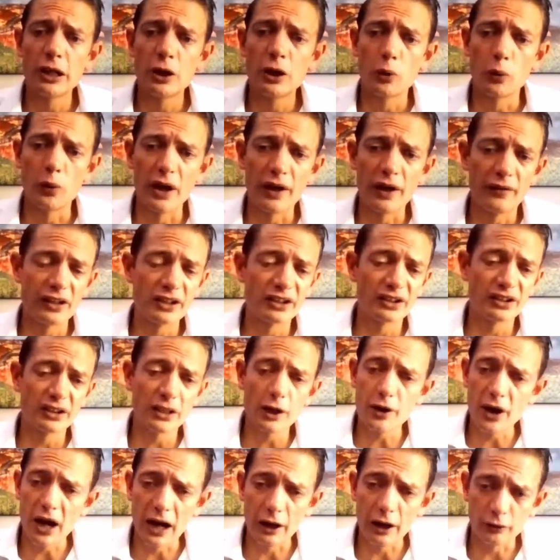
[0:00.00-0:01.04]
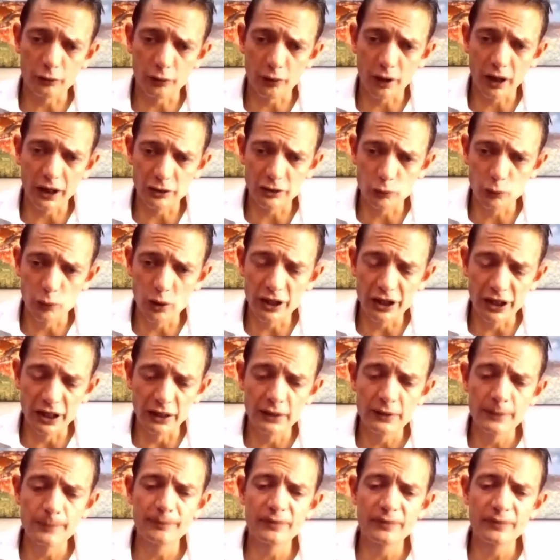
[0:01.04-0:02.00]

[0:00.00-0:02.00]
where there's no outright winner.